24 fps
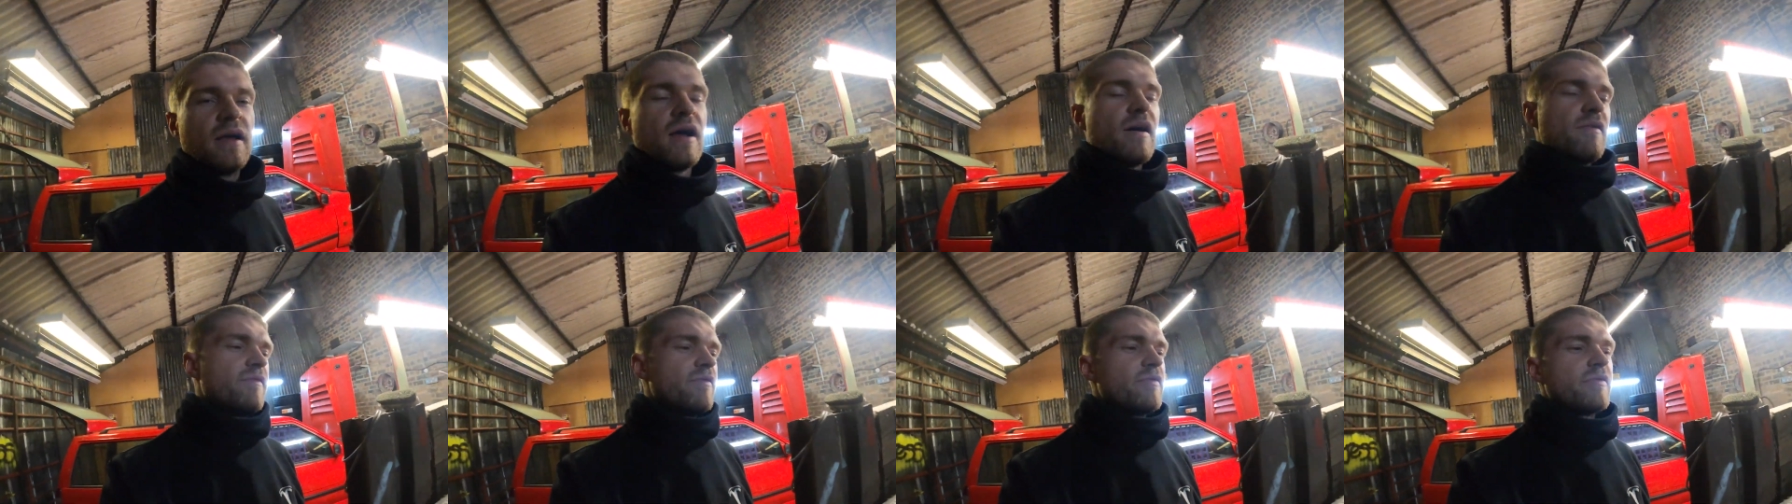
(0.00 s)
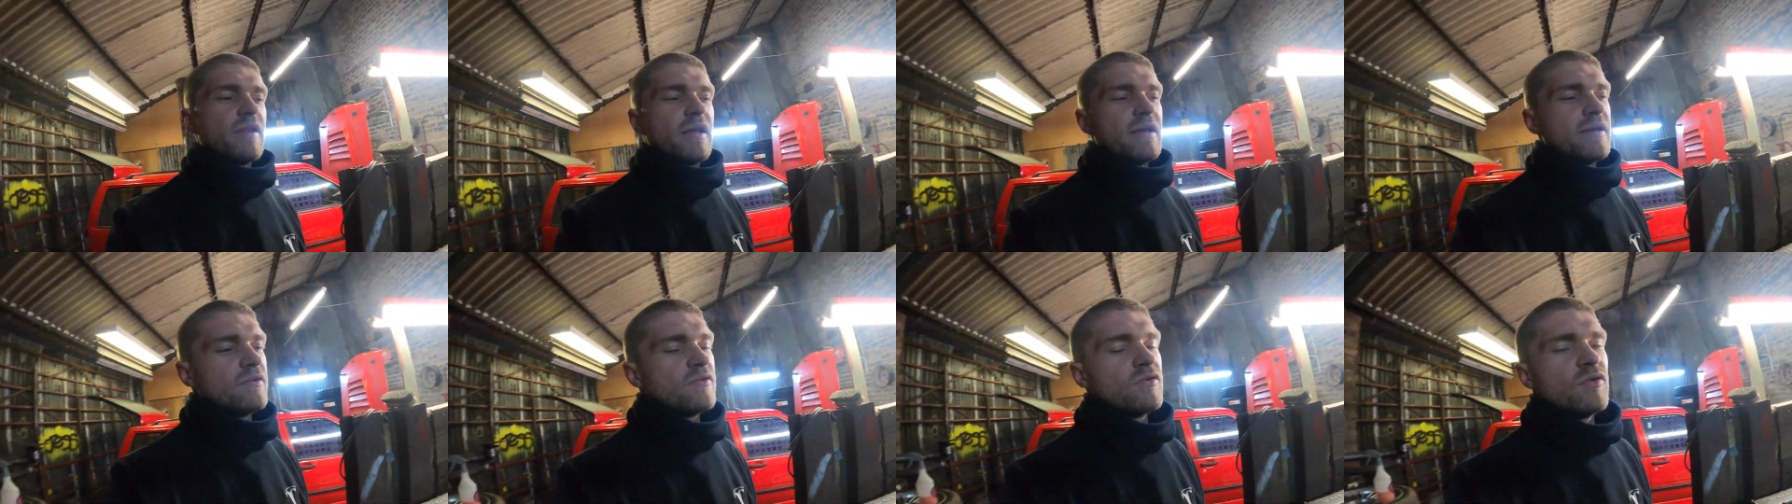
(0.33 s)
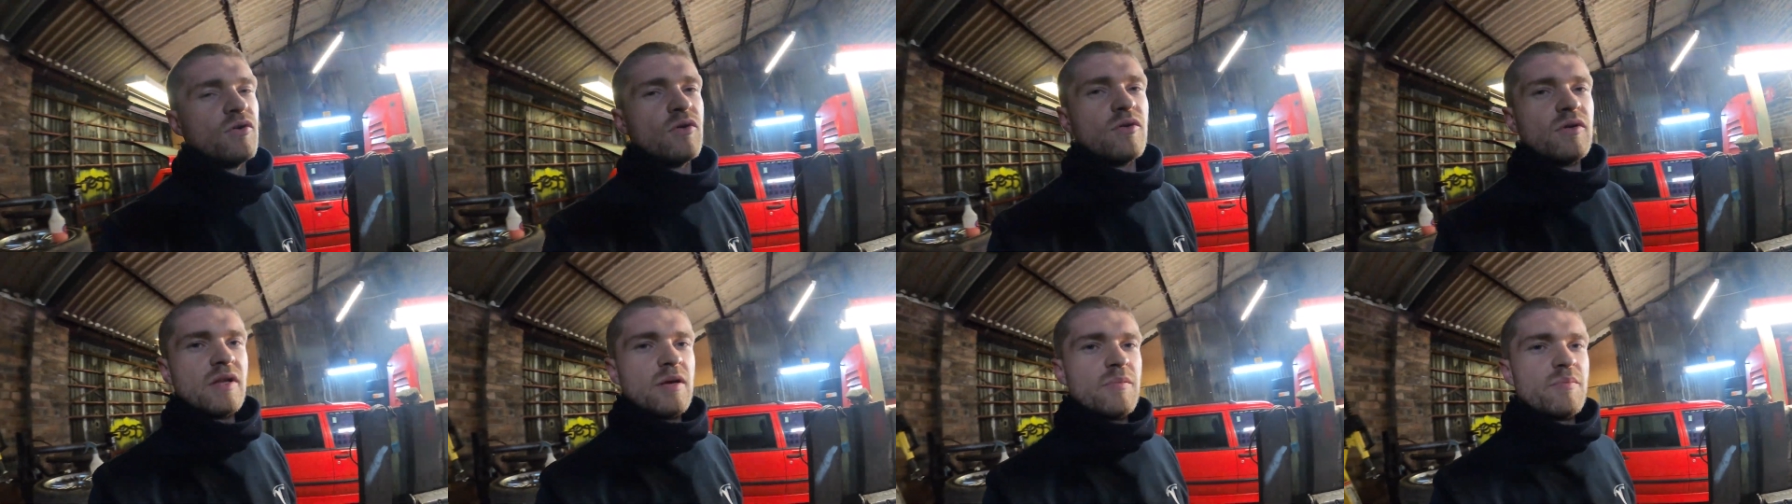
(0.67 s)
I've like
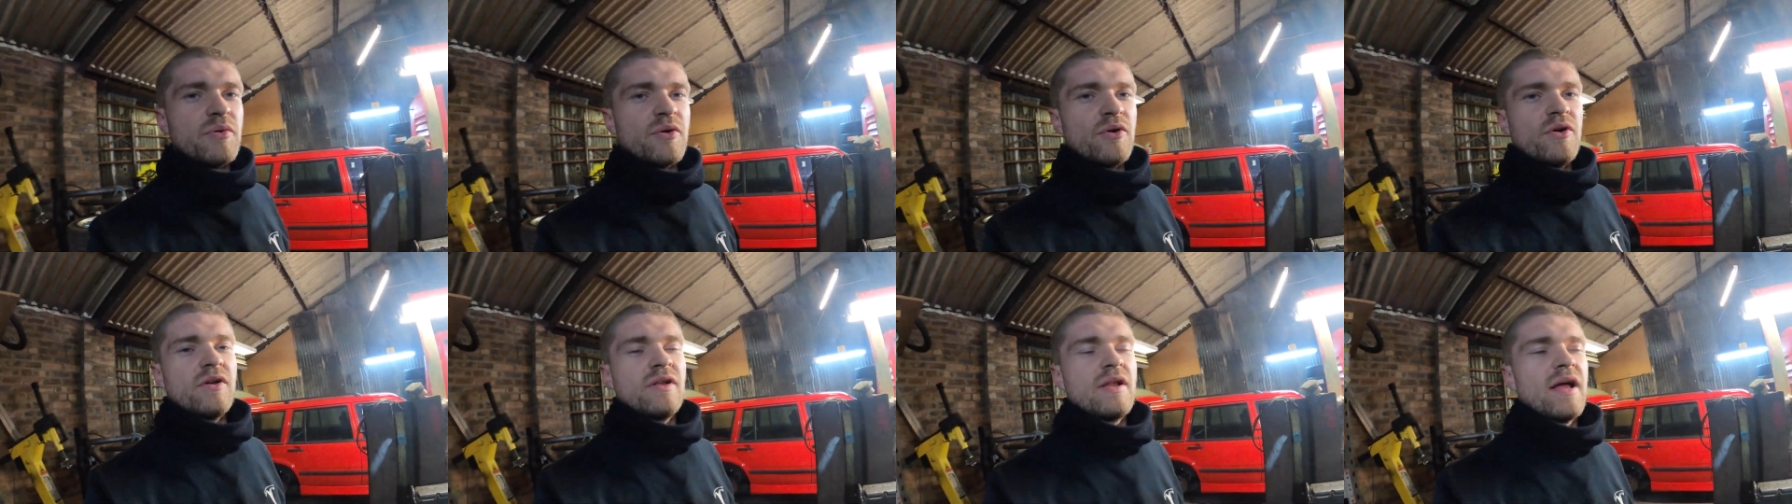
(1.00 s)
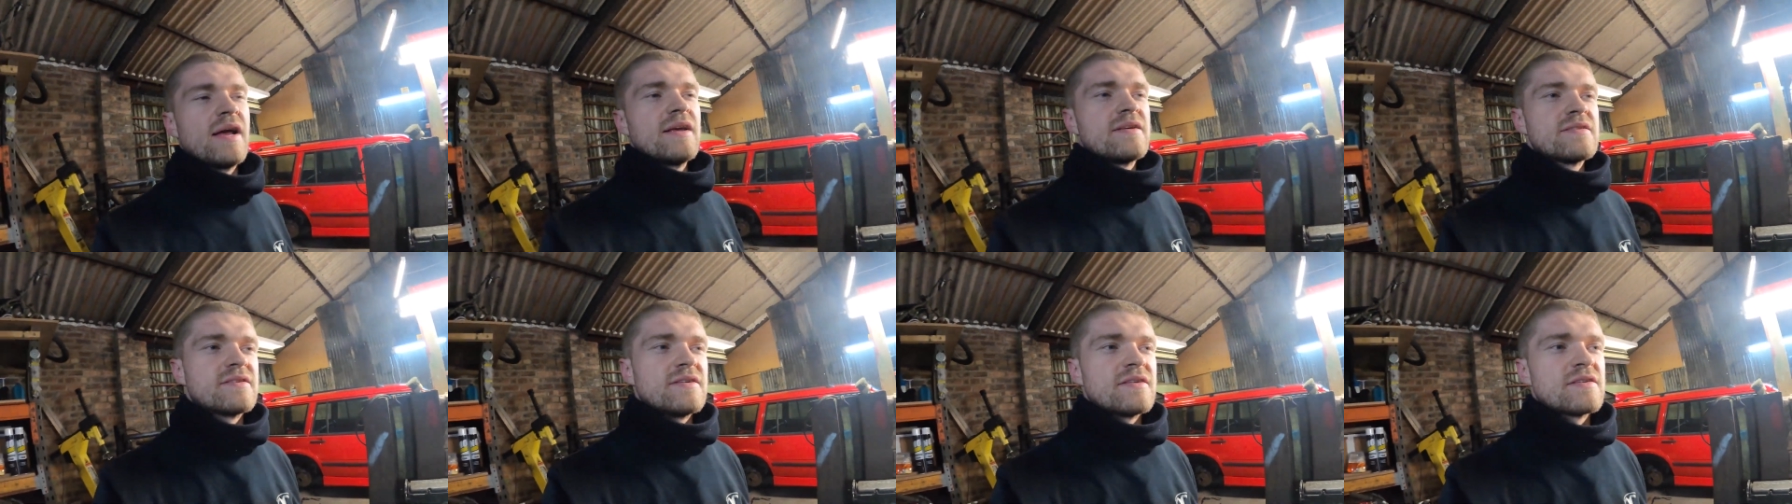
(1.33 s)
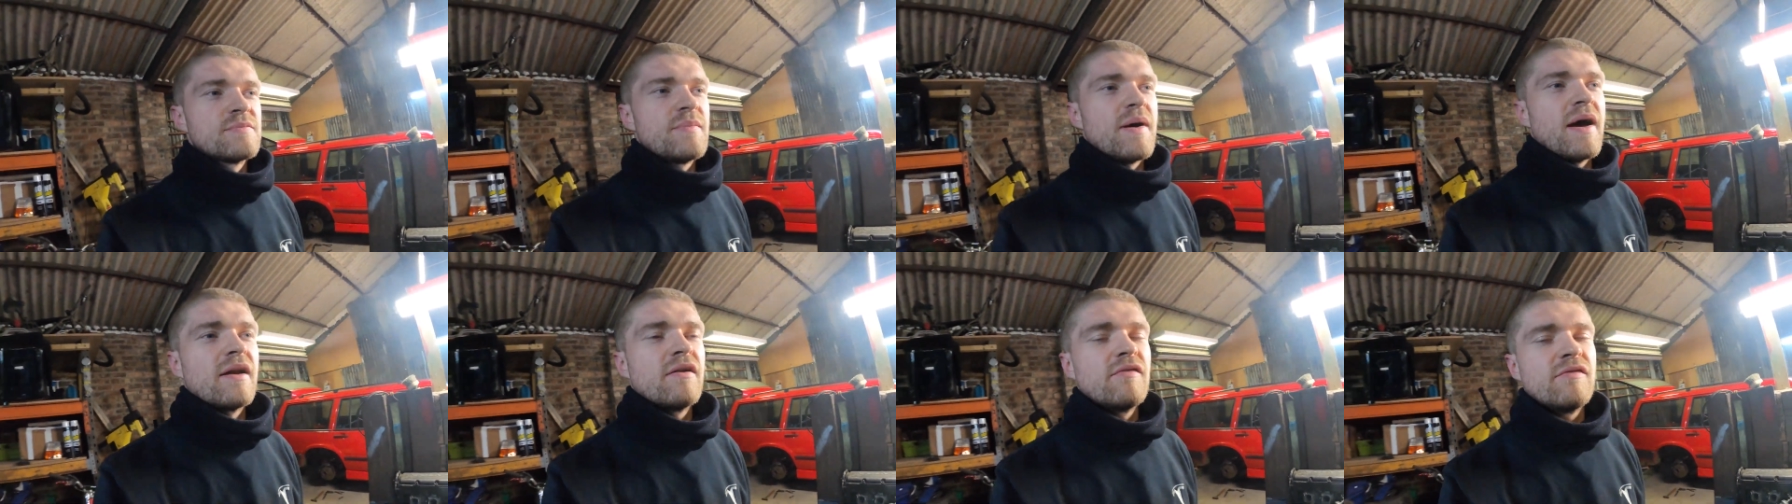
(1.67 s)
totally brutalised
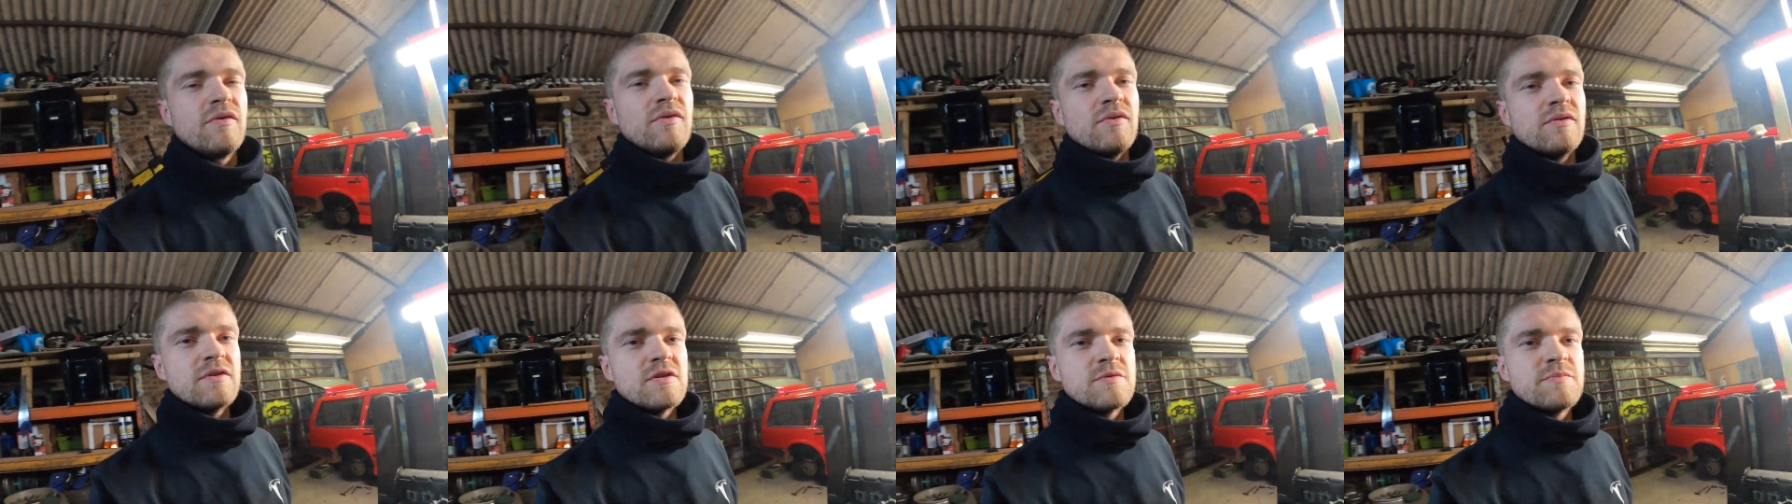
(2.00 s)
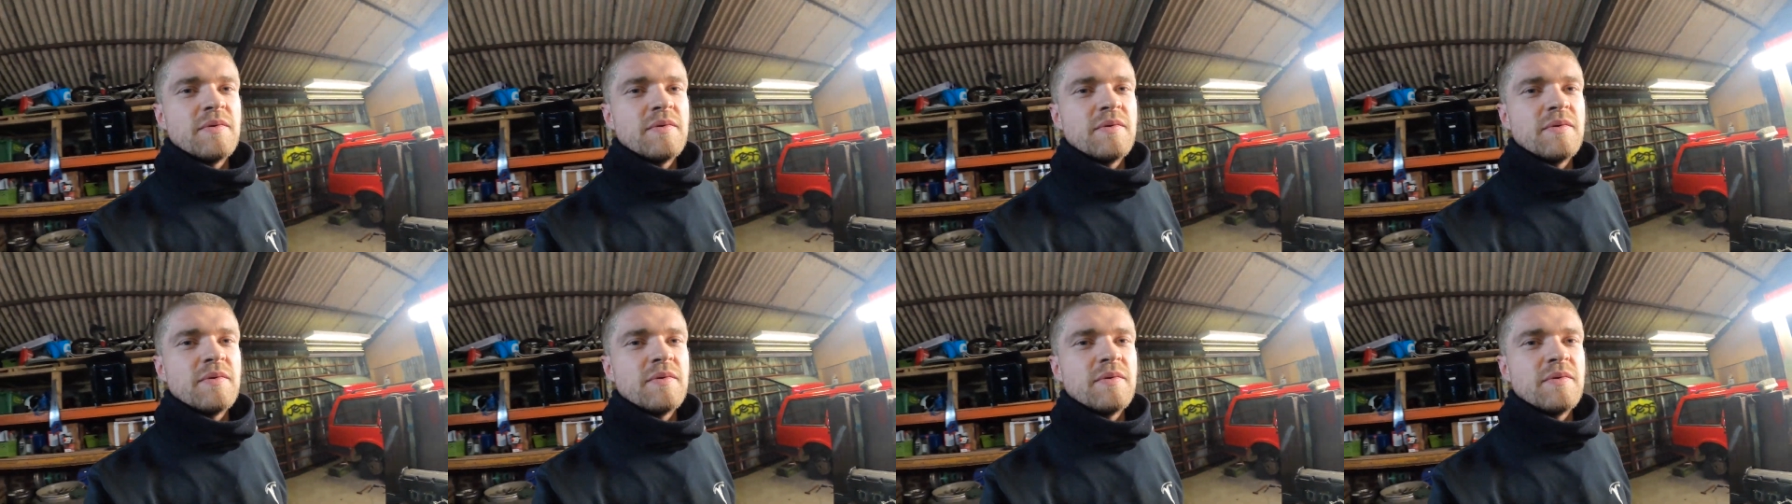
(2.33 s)
this manifold.